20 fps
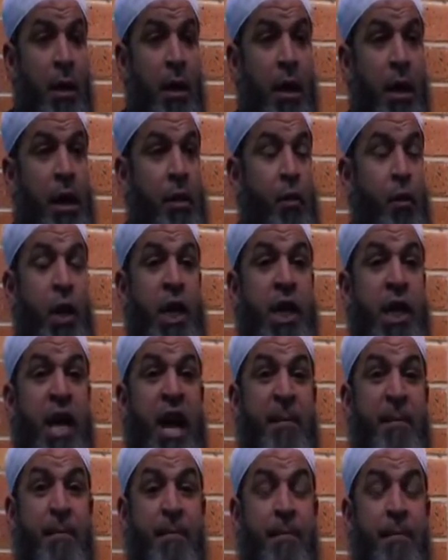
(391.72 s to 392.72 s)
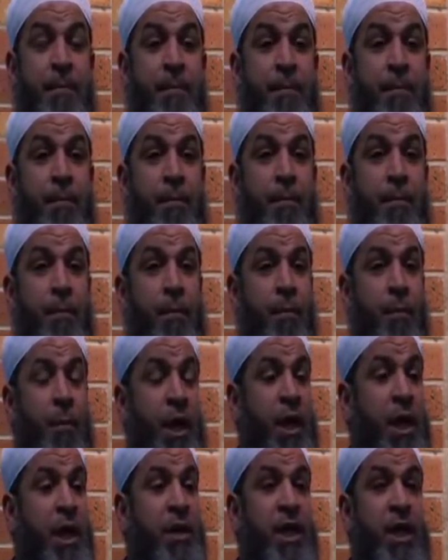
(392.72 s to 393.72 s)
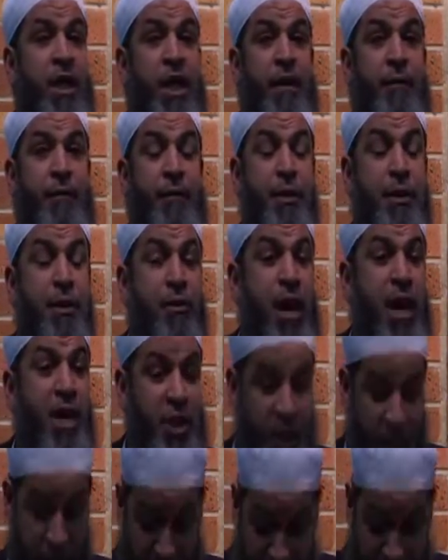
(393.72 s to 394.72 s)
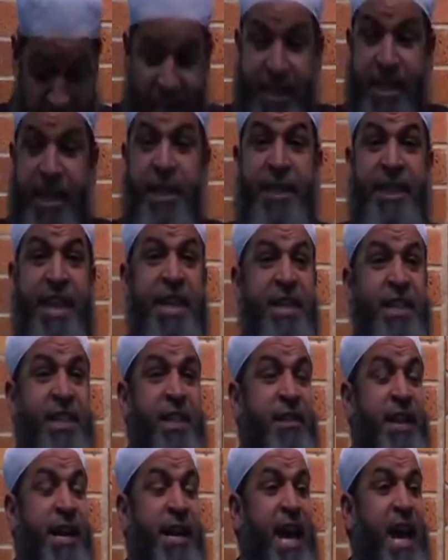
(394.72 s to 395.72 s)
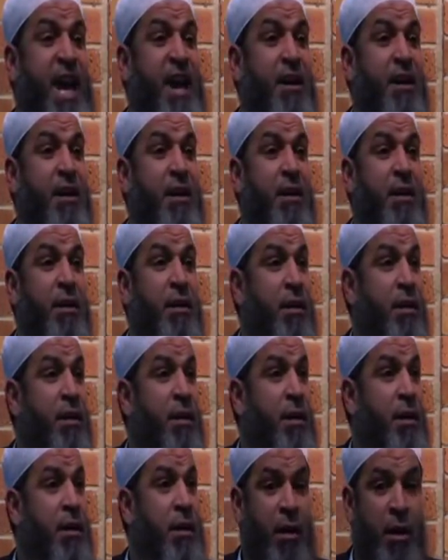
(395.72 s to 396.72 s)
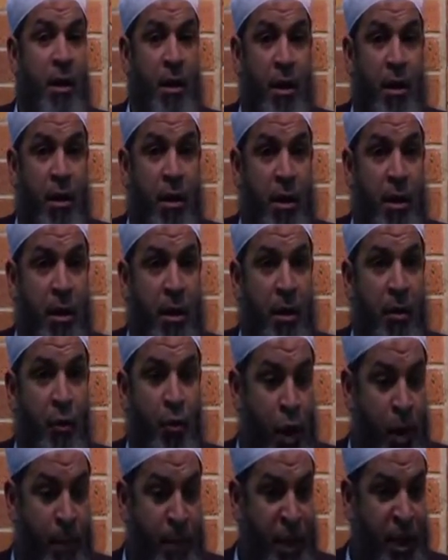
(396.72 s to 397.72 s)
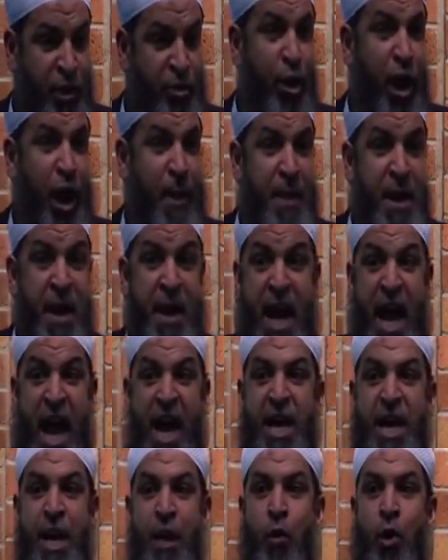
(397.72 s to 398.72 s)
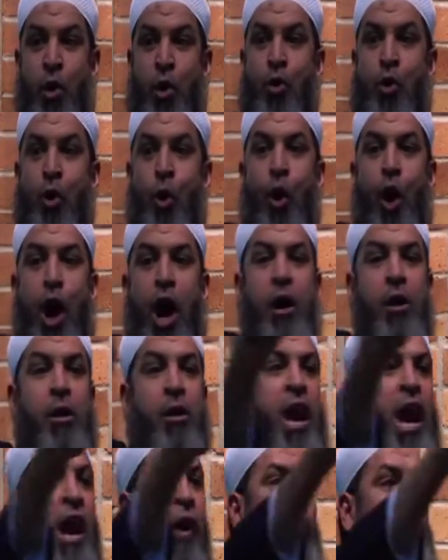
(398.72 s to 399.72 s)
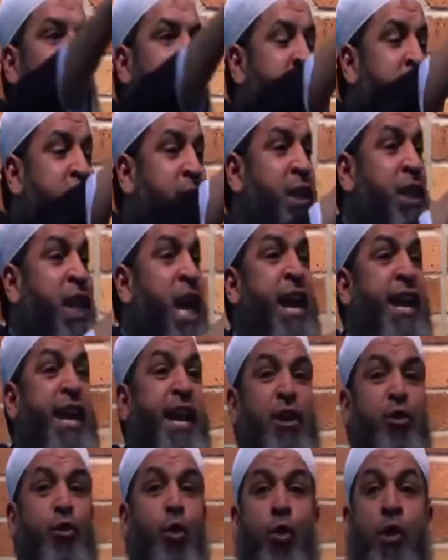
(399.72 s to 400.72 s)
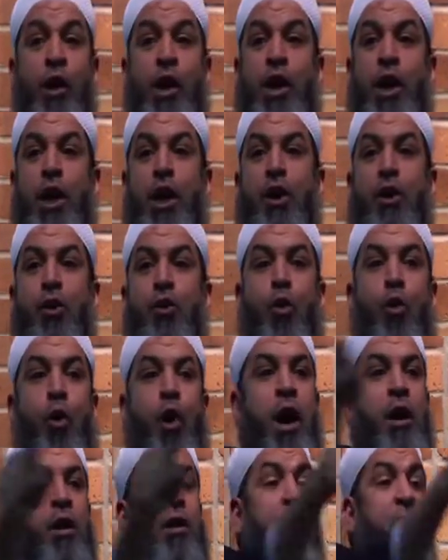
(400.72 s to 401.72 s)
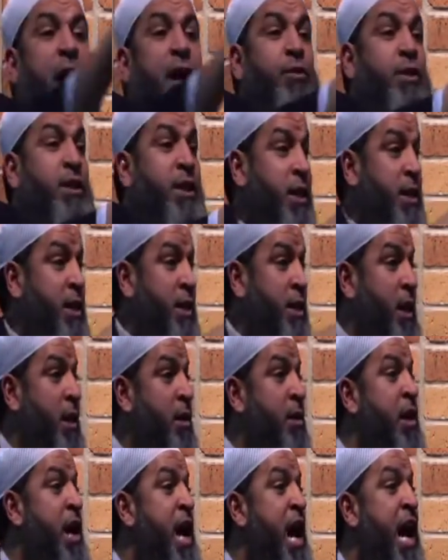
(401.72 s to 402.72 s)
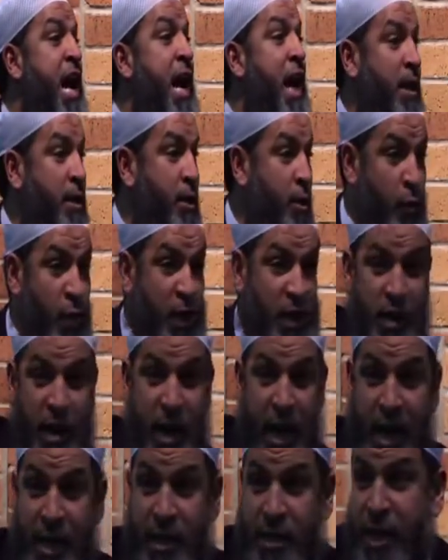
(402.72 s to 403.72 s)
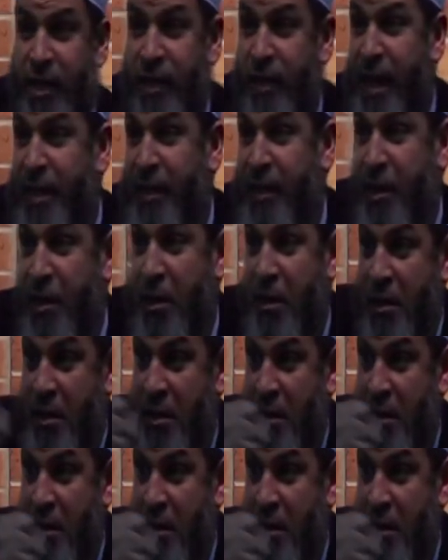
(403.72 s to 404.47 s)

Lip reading: He will come in the day of resurrection and his intestine again will be dropping, and he will go around it like a donkey go around in al-raha. You know what al-raha is? The grinder.